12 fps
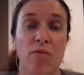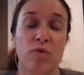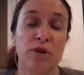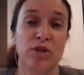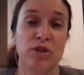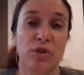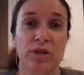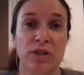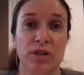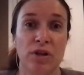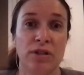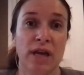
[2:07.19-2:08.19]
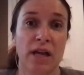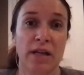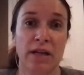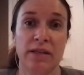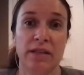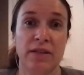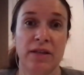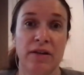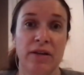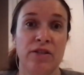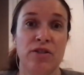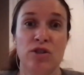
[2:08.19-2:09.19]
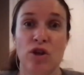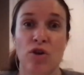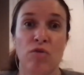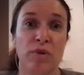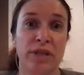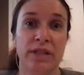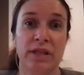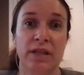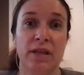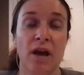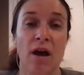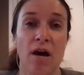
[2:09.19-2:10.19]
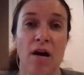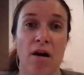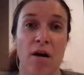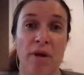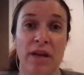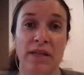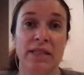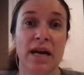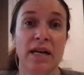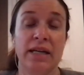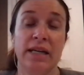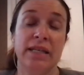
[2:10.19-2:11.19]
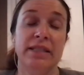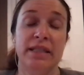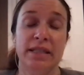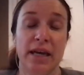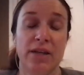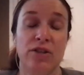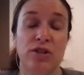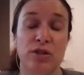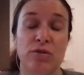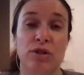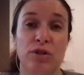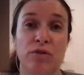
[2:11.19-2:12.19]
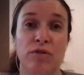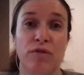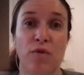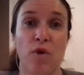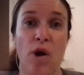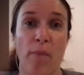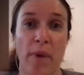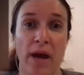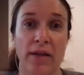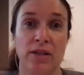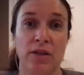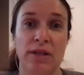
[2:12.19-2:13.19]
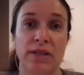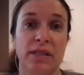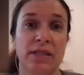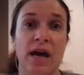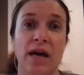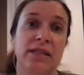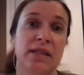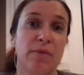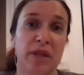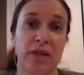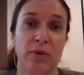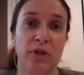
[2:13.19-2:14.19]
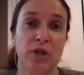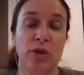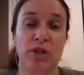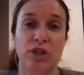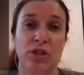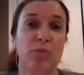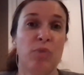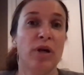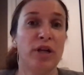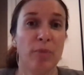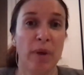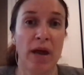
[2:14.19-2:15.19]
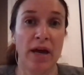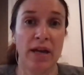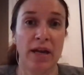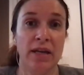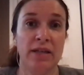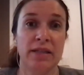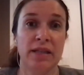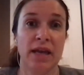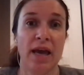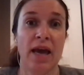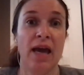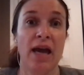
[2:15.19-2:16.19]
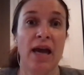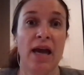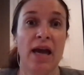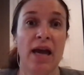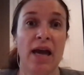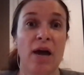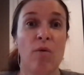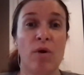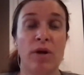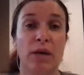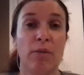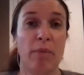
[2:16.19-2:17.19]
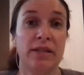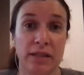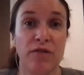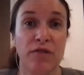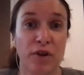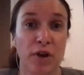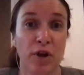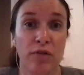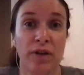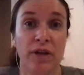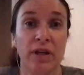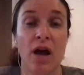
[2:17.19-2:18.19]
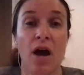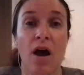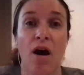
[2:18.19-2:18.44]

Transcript: Resources are telling us that there is no reason, and it's not an easy test to do for our pets. So this is not something where you can just bring your pet in and say, hey, I want to get my pet tested for COVID.